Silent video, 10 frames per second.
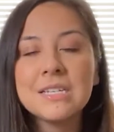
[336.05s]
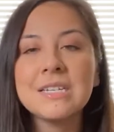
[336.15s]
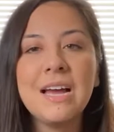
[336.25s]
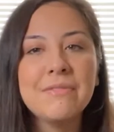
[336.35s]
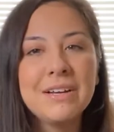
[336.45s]
because
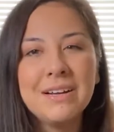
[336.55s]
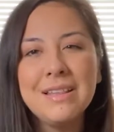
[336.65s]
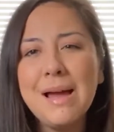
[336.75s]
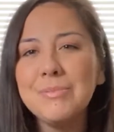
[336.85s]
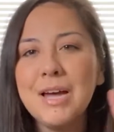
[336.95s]
I have like a
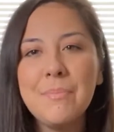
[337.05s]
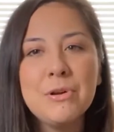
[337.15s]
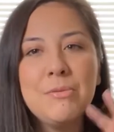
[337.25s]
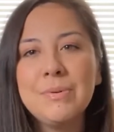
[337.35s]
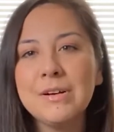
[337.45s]
laptop,
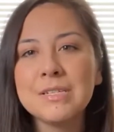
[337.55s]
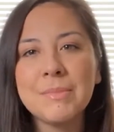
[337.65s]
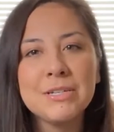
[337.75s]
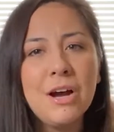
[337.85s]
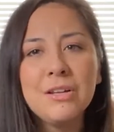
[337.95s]
notebooks,
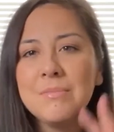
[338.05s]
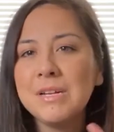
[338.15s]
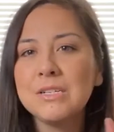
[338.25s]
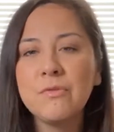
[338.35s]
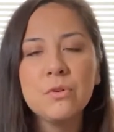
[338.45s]
my
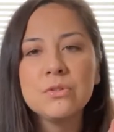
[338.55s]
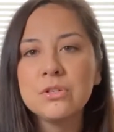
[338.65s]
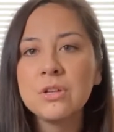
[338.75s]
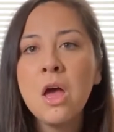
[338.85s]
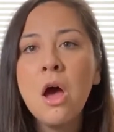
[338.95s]
documents, folders,